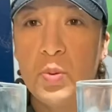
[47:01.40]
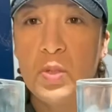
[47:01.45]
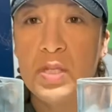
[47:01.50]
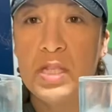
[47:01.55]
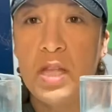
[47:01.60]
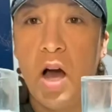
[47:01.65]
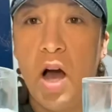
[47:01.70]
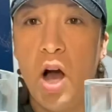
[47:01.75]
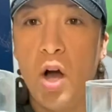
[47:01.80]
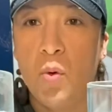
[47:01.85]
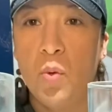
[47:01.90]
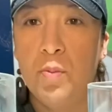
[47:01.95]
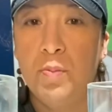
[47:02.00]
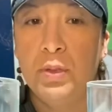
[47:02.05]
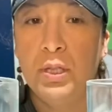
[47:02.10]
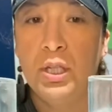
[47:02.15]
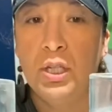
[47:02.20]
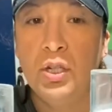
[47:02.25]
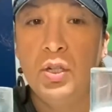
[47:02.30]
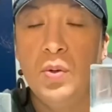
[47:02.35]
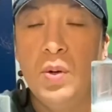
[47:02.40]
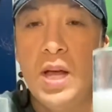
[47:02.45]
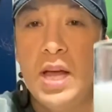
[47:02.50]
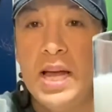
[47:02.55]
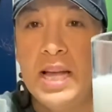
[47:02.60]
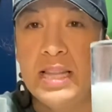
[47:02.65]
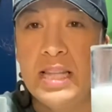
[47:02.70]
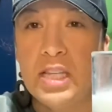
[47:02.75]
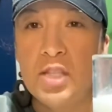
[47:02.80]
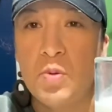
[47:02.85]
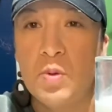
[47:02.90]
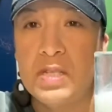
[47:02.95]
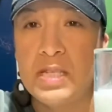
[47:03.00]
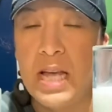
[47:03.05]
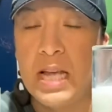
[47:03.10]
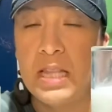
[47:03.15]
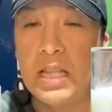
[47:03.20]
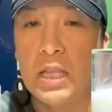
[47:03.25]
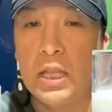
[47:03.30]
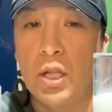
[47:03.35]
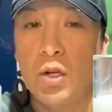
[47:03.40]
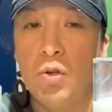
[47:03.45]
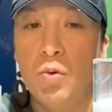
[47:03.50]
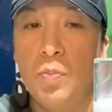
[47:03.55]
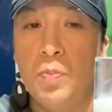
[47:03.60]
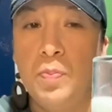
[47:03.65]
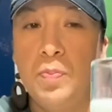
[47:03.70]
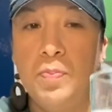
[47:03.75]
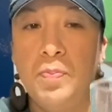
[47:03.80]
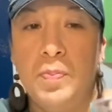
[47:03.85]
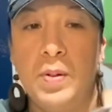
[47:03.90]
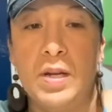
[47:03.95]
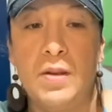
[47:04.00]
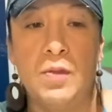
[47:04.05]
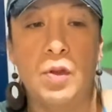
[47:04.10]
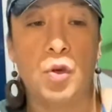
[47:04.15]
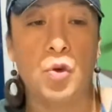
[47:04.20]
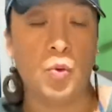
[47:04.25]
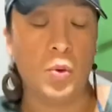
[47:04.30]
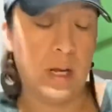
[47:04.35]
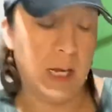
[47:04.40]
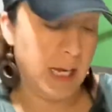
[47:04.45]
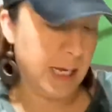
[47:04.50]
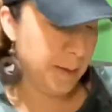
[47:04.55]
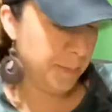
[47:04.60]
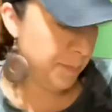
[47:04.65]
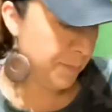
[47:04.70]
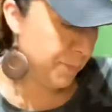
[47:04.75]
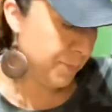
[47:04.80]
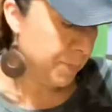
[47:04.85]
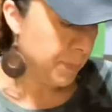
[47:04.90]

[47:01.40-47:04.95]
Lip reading: was the aqua blue. This was like the little bit of the green.